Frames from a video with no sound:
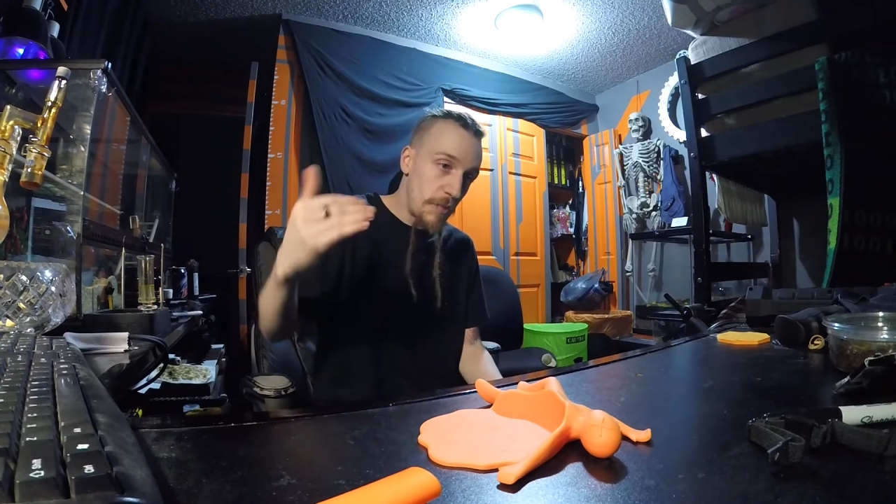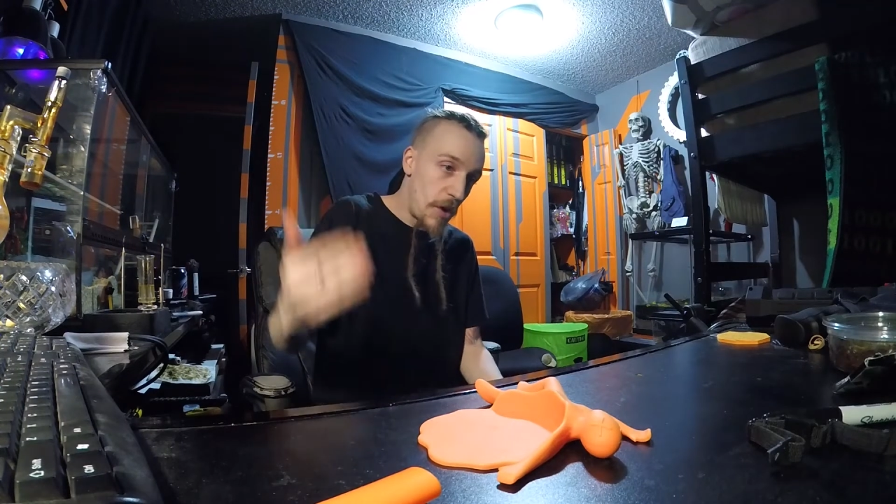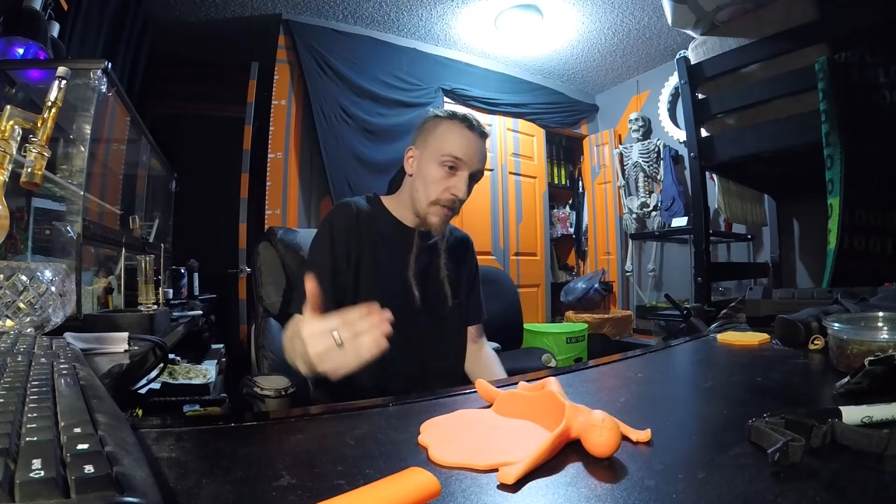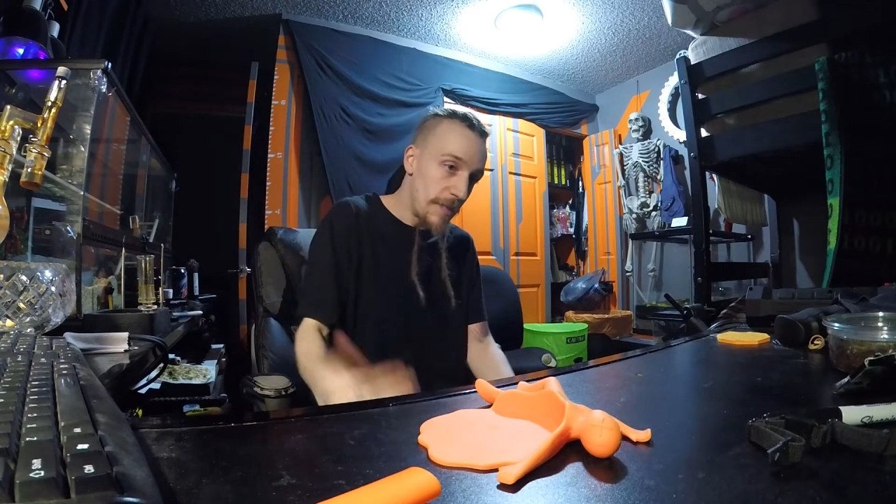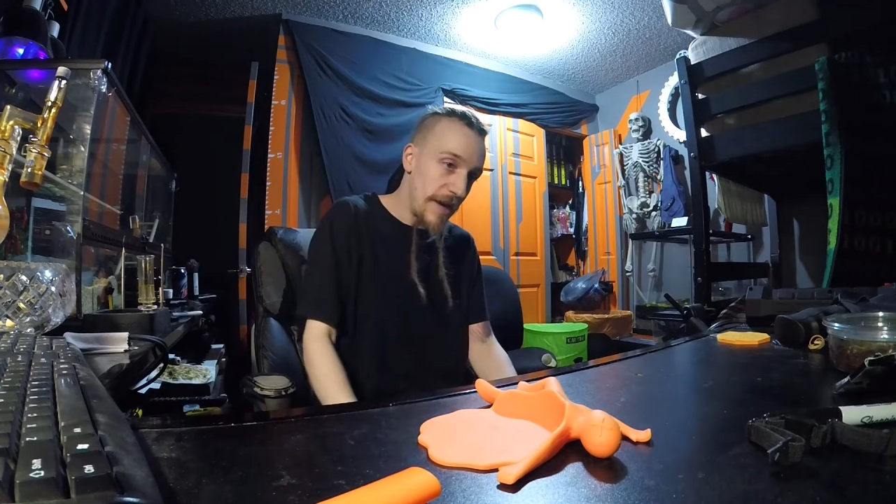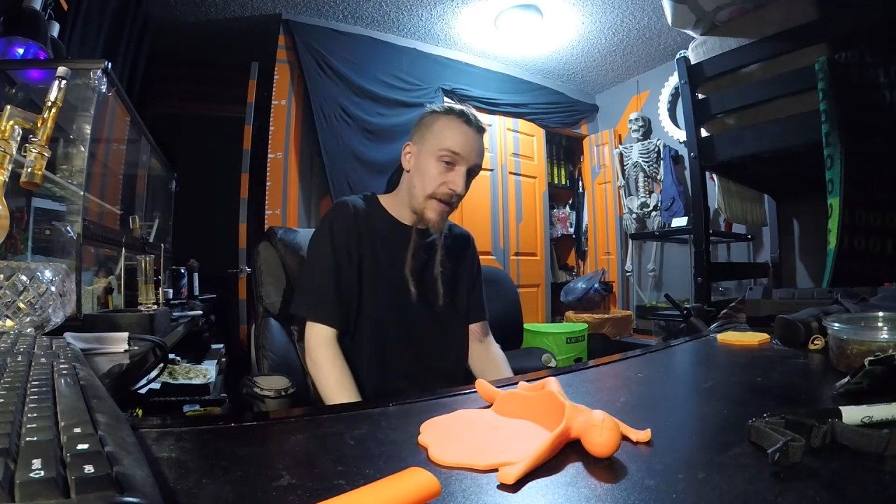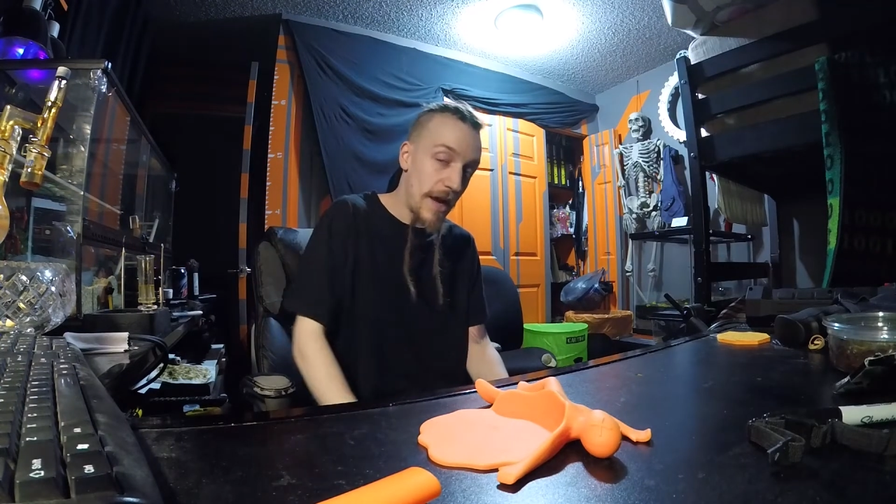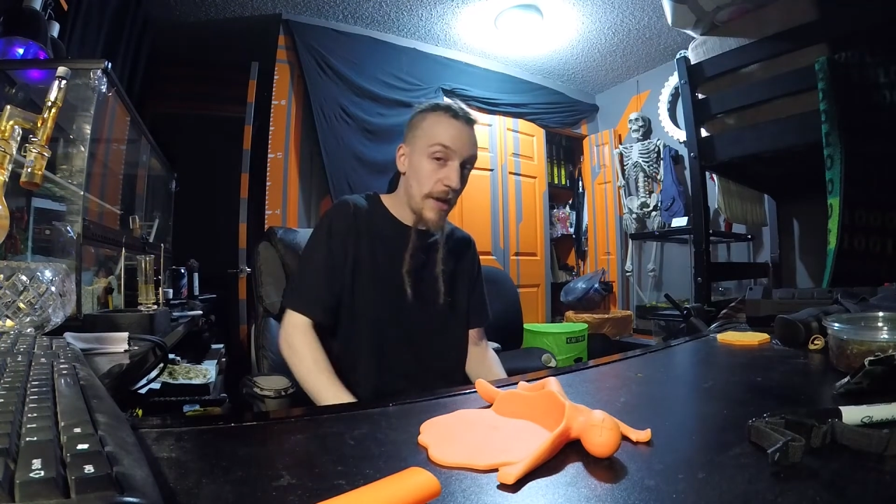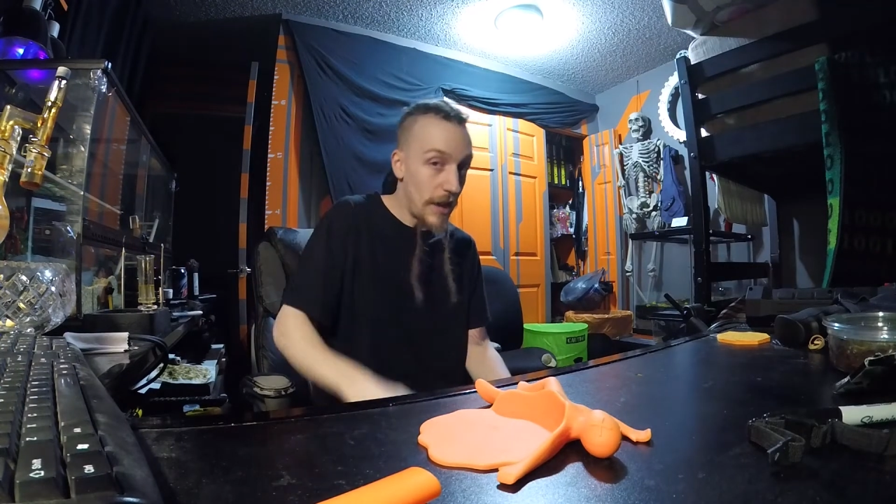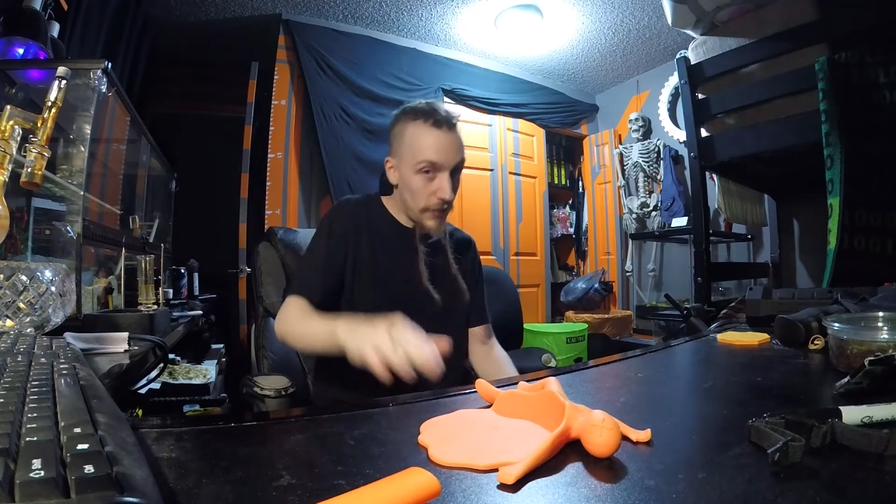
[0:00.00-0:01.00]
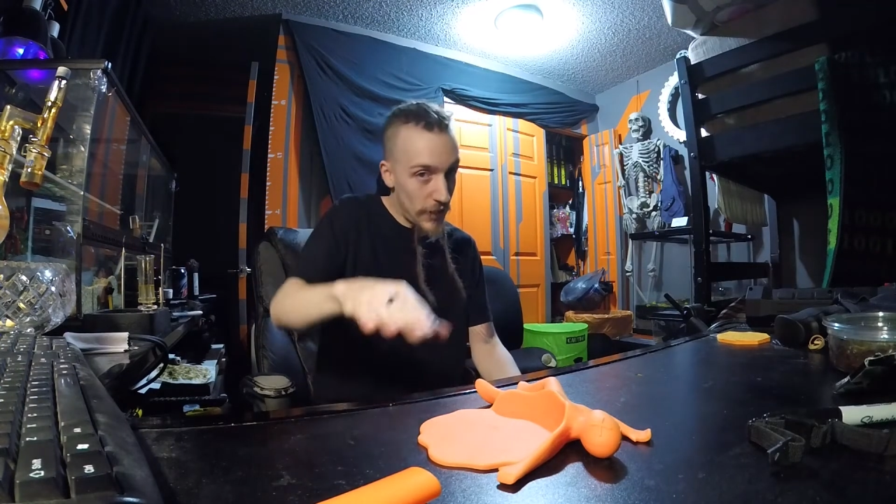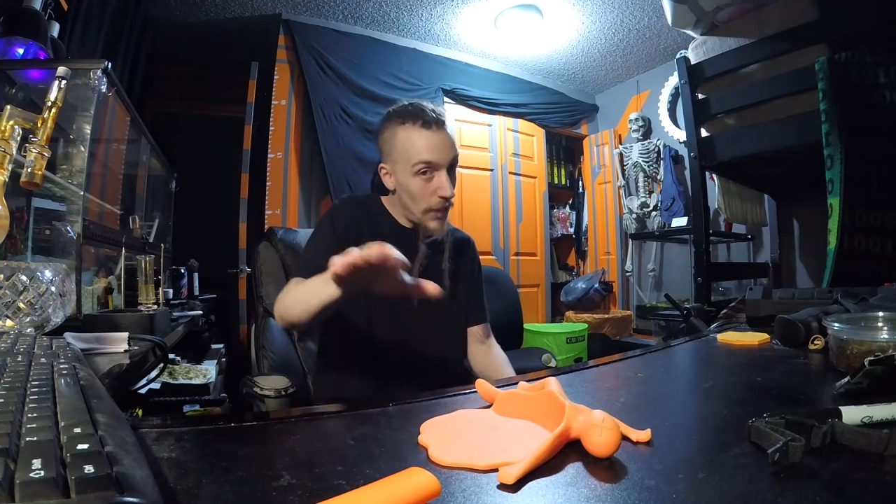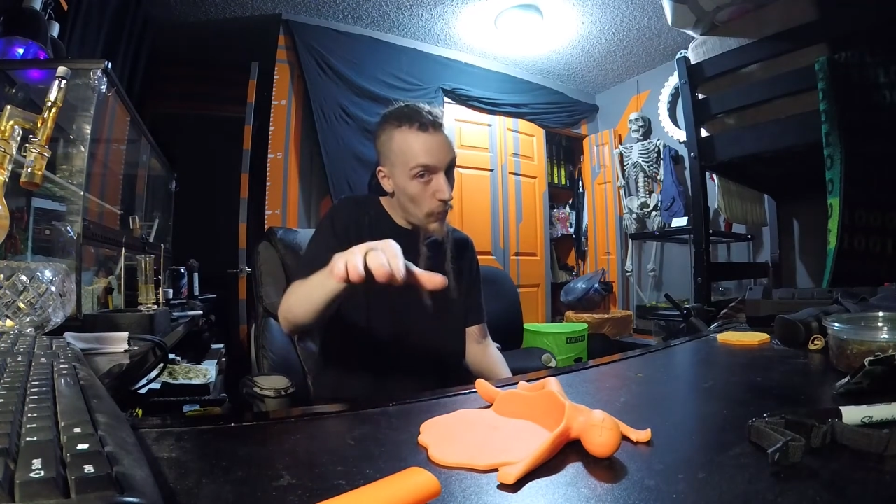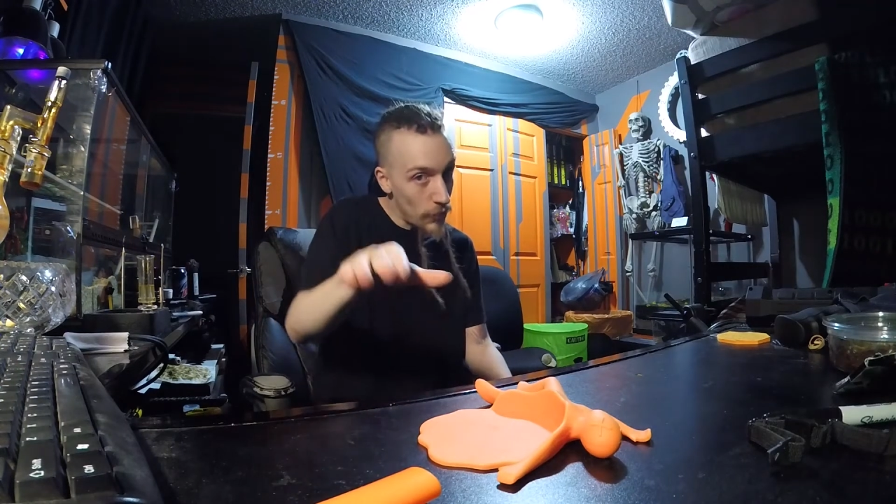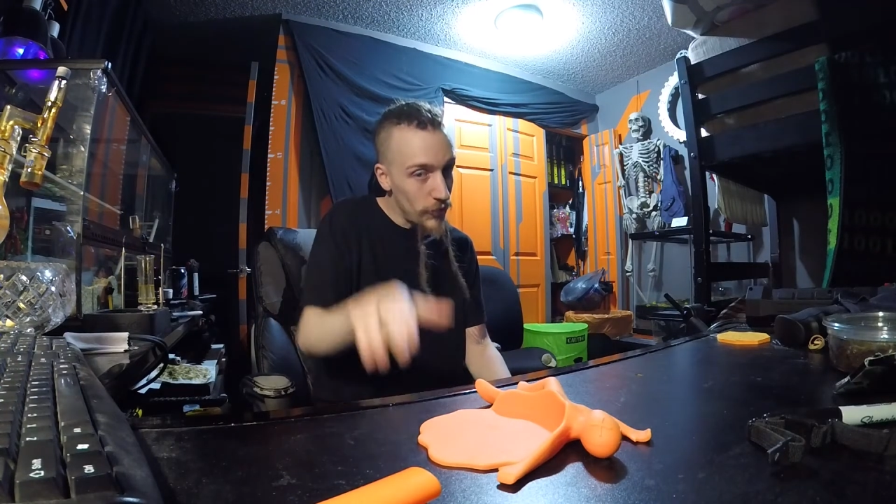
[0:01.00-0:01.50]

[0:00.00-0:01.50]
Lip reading: Baldman. I won't